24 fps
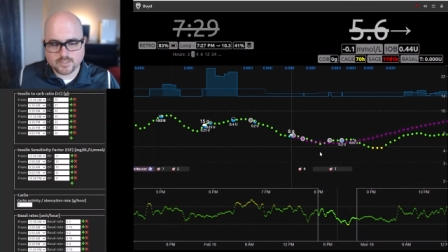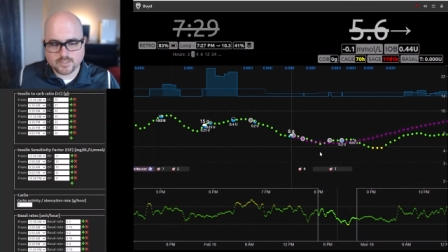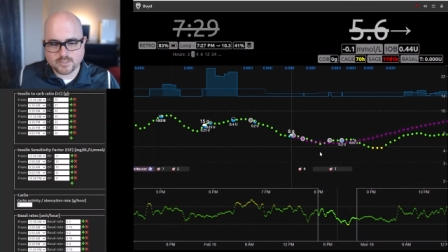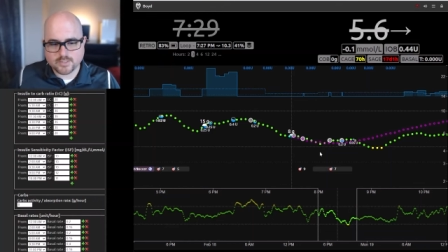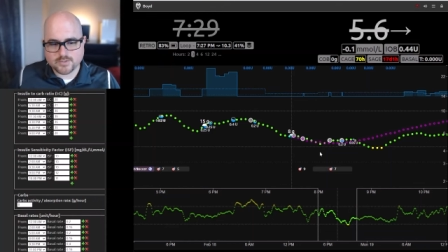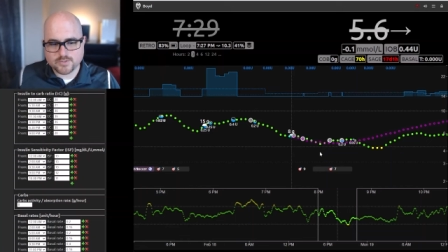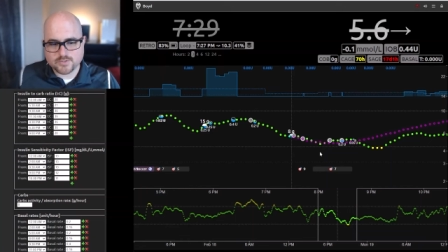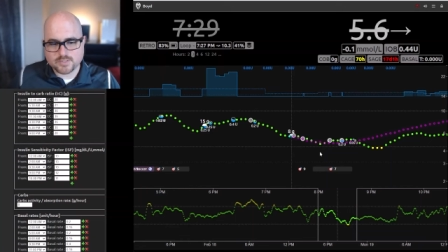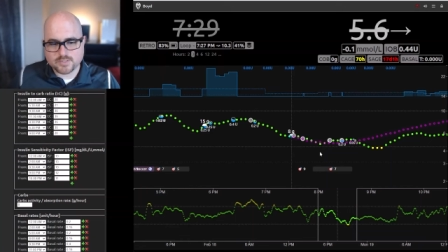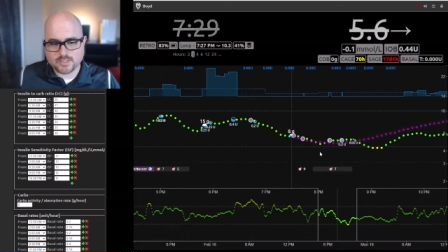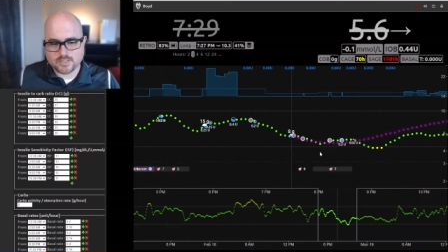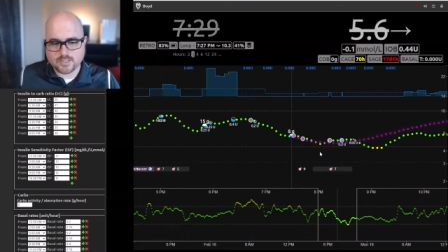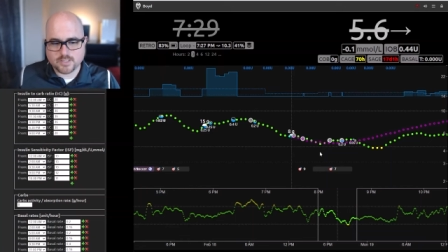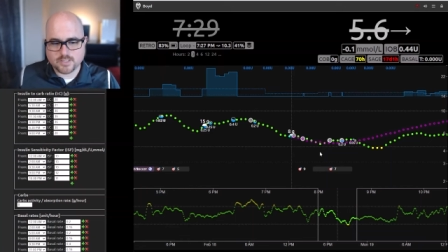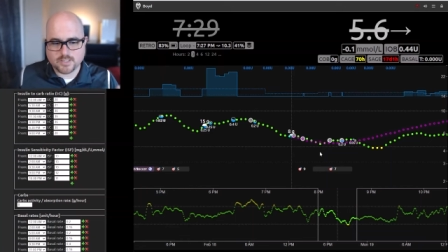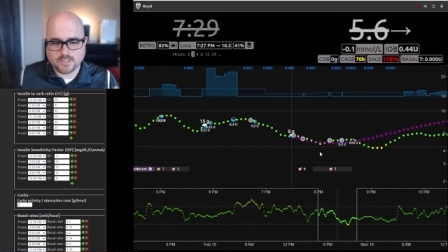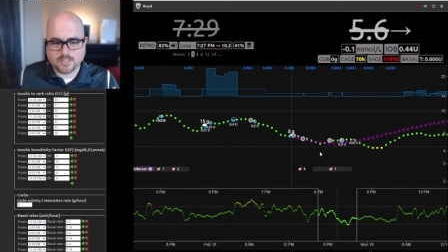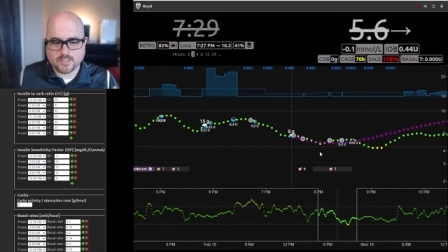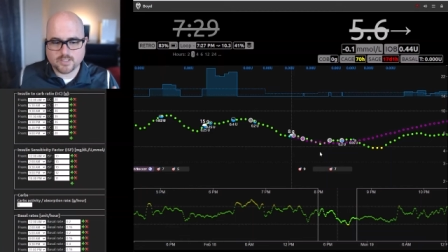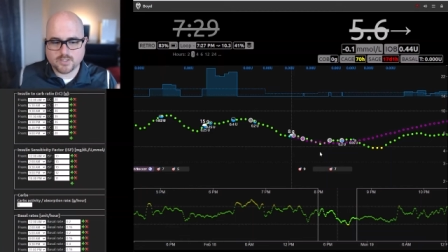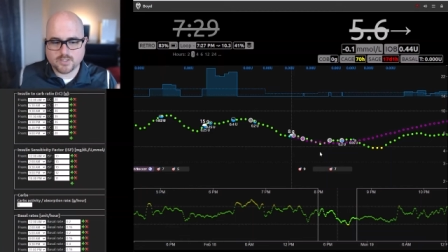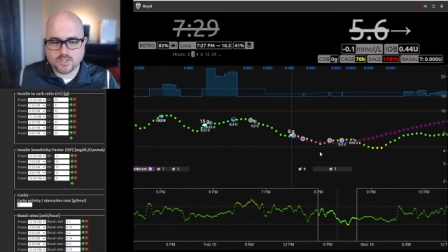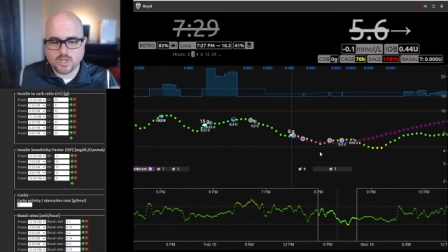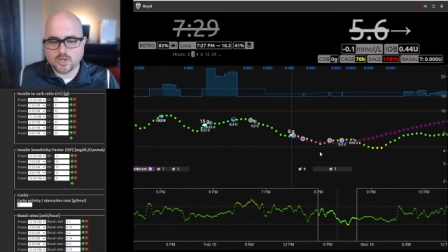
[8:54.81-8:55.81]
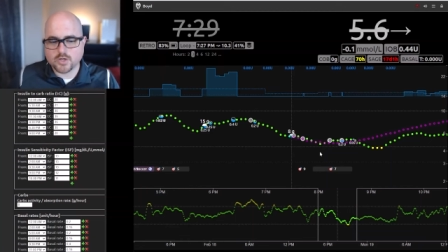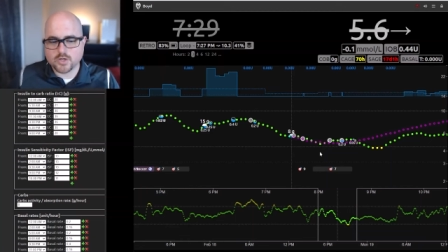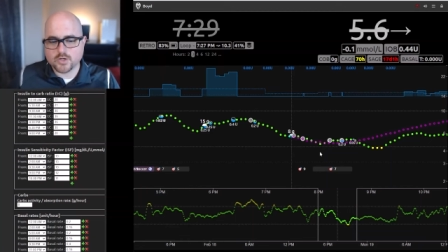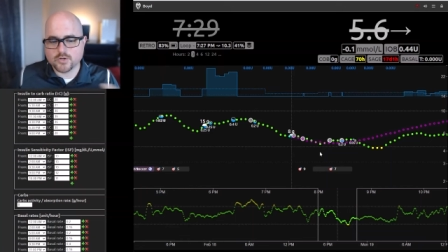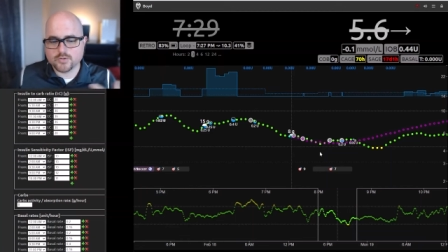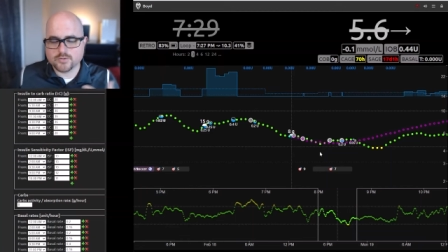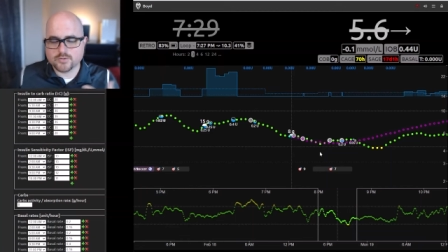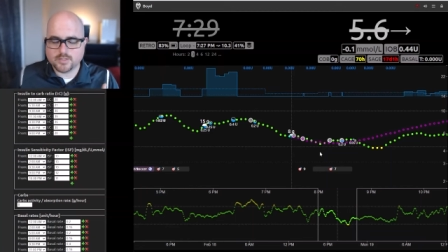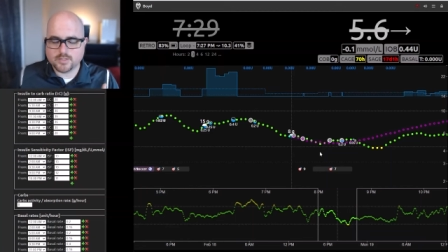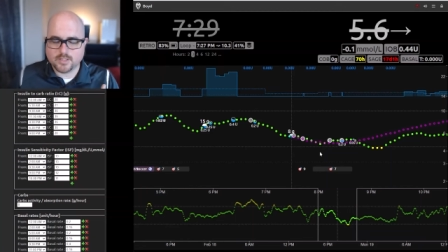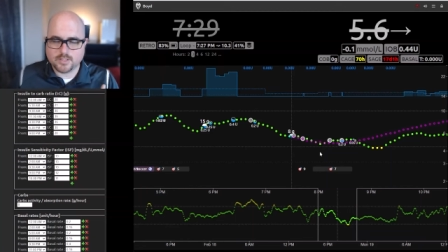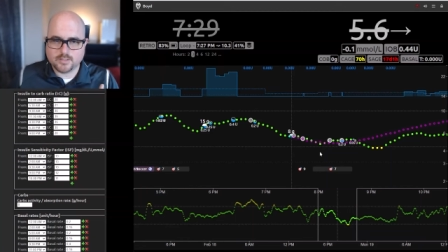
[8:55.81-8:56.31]
using a longer
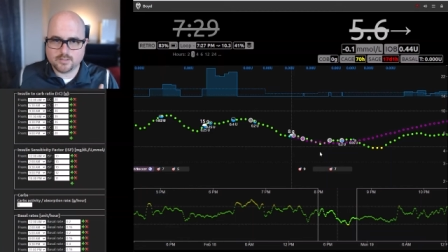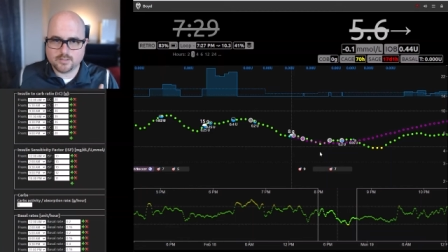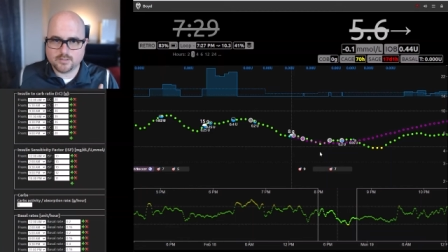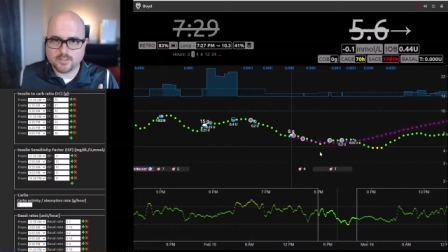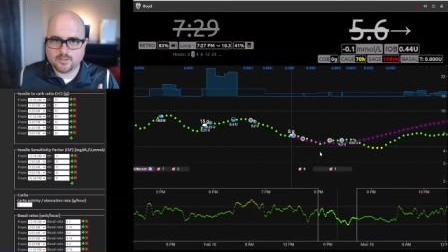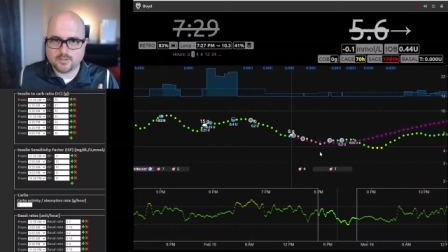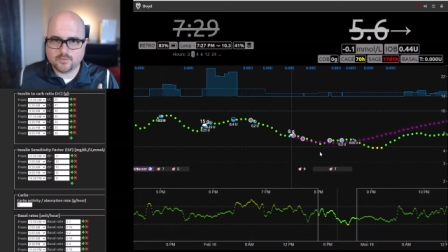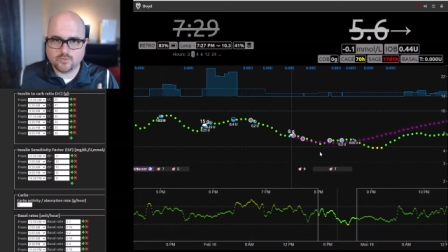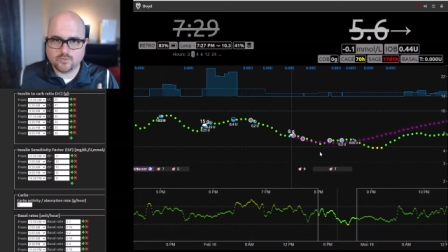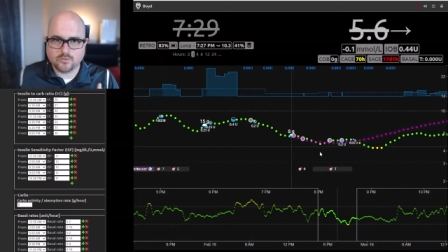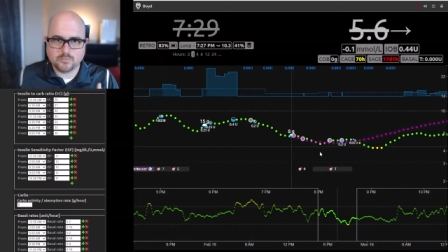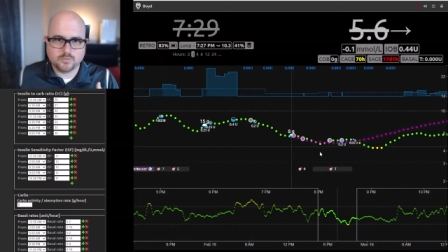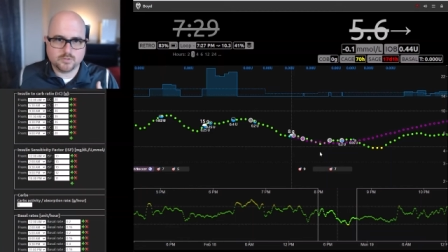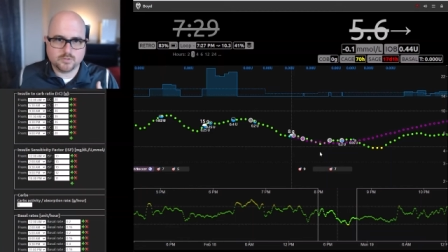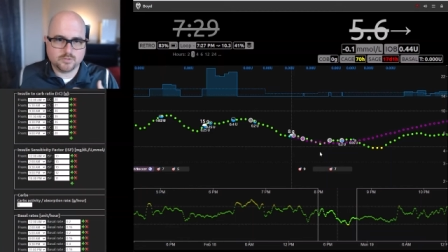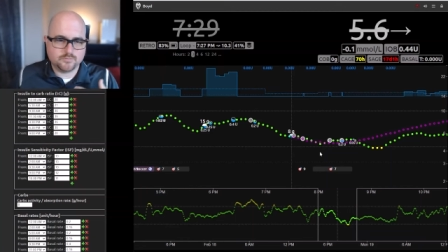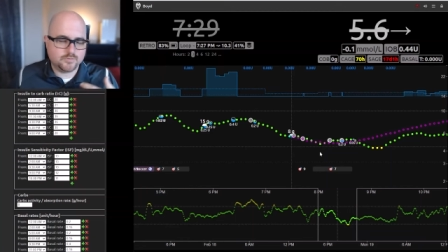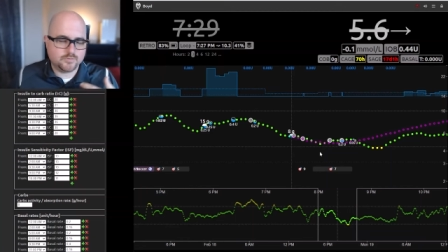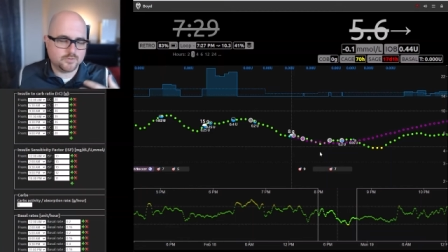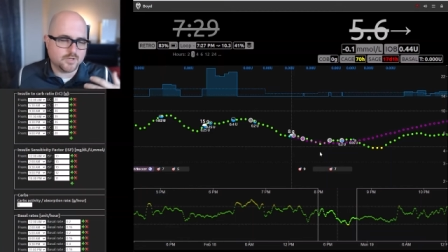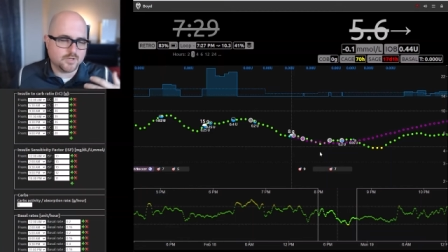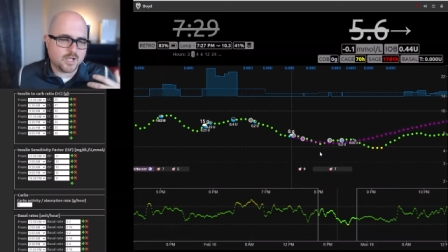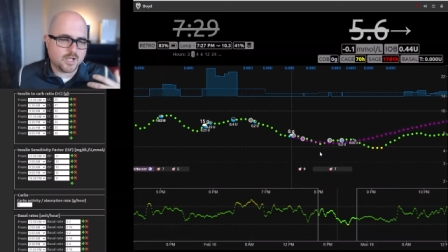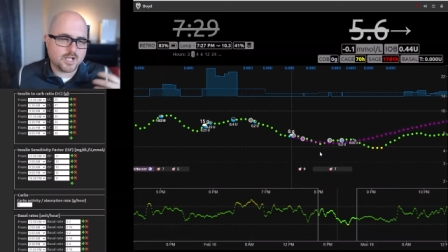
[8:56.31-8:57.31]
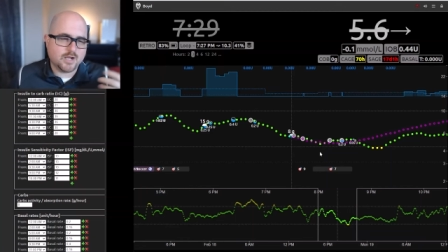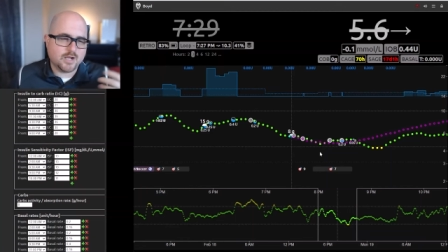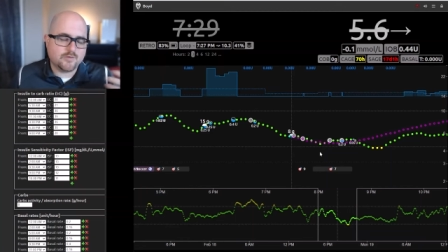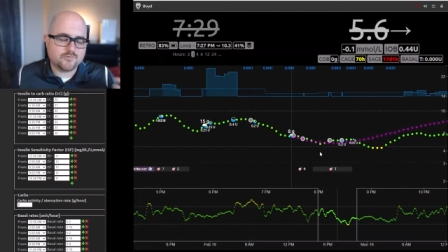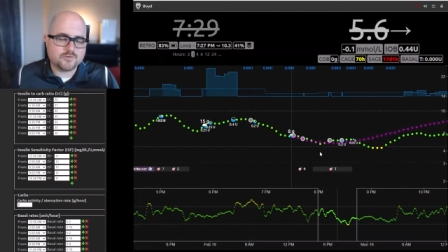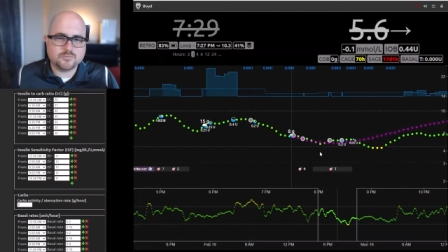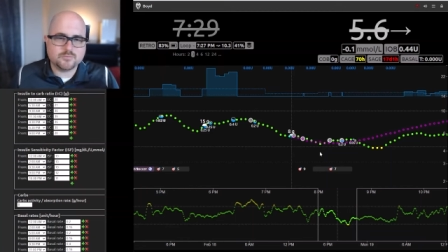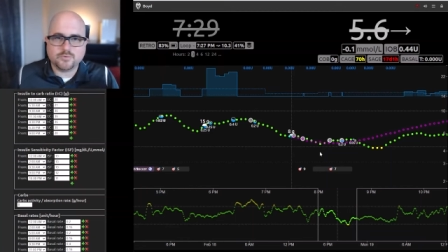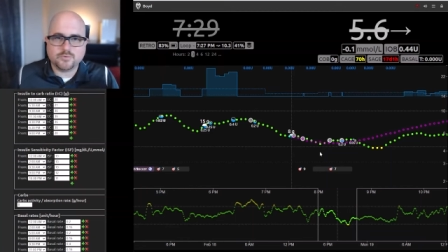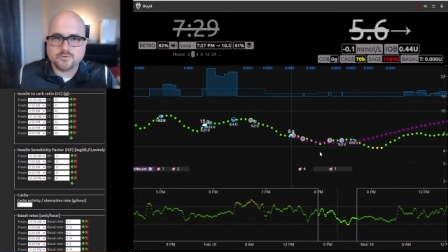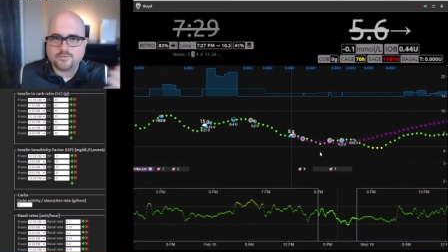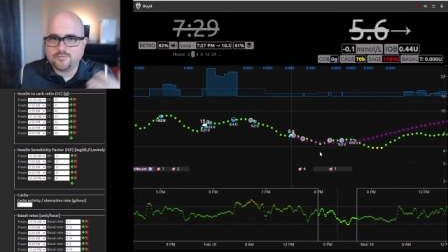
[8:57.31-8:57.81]
than than normal. If you're not
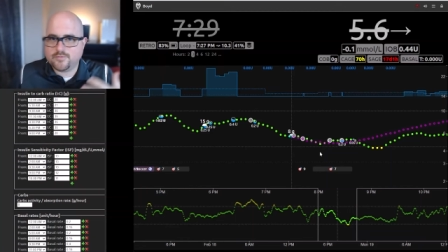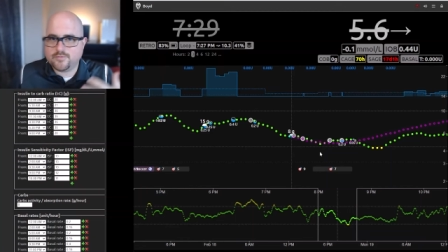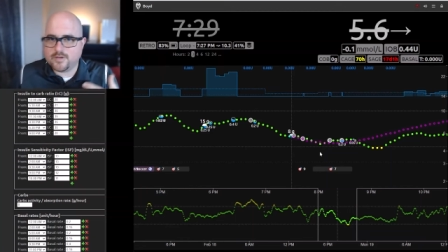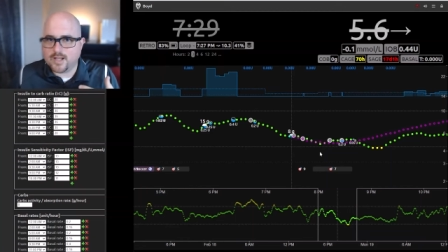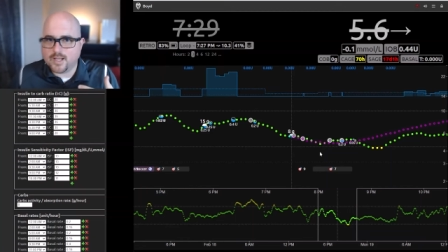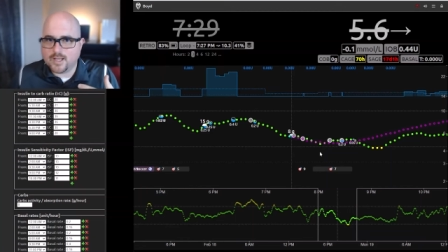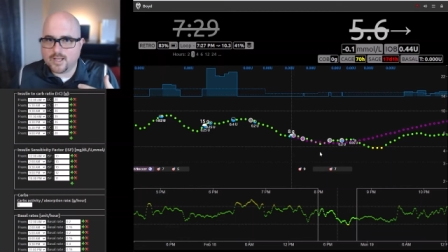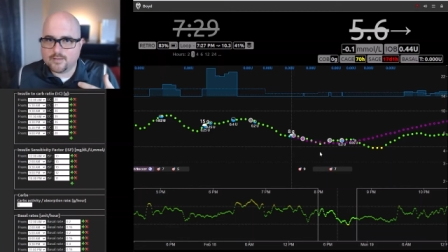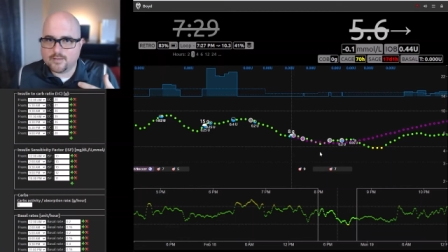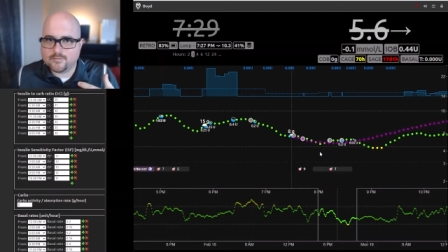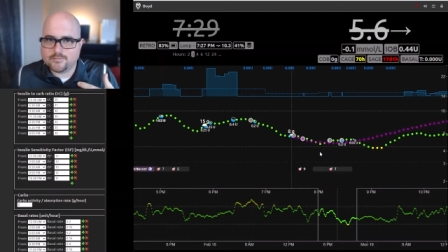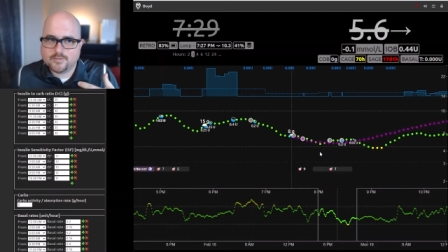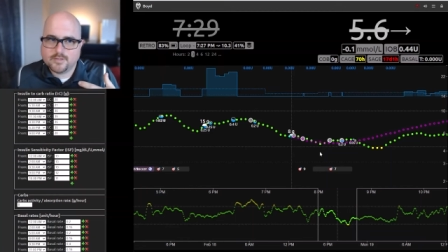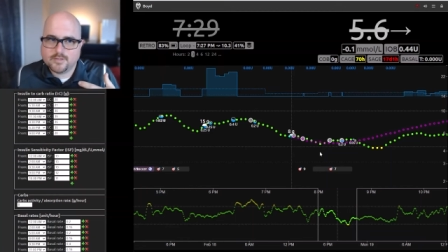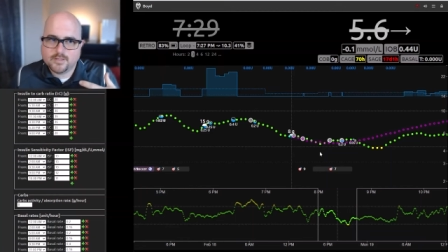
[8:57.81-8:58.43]
comfortable with five,